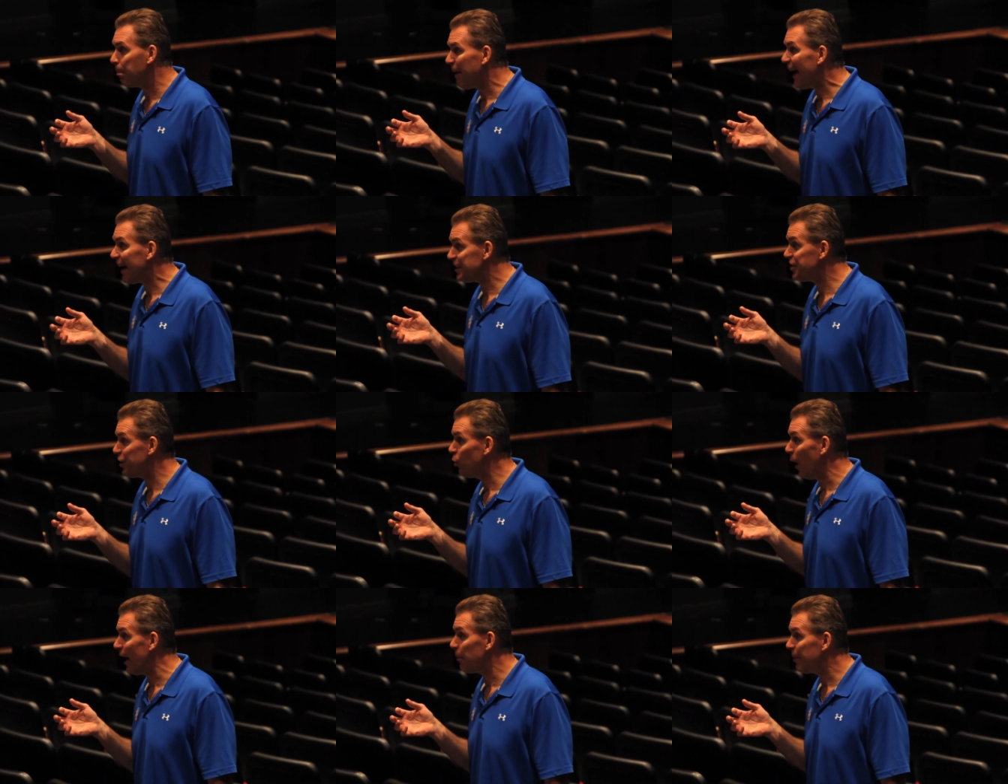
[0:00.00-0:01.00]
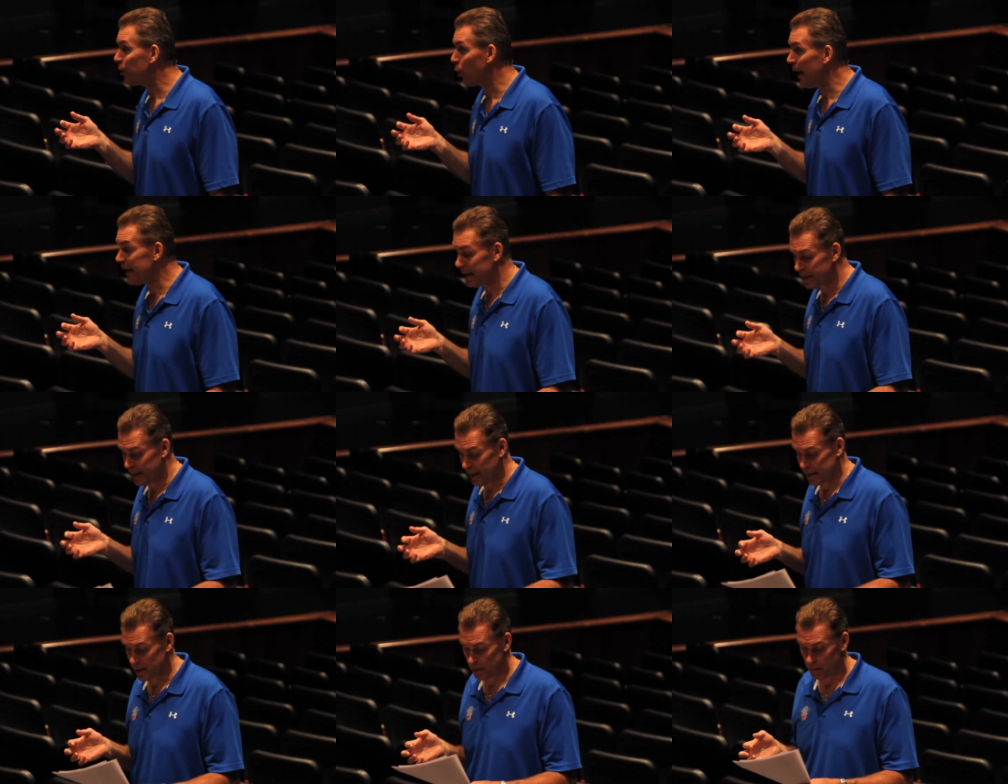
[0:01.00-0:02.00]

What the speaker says: bad do you want to be great at this?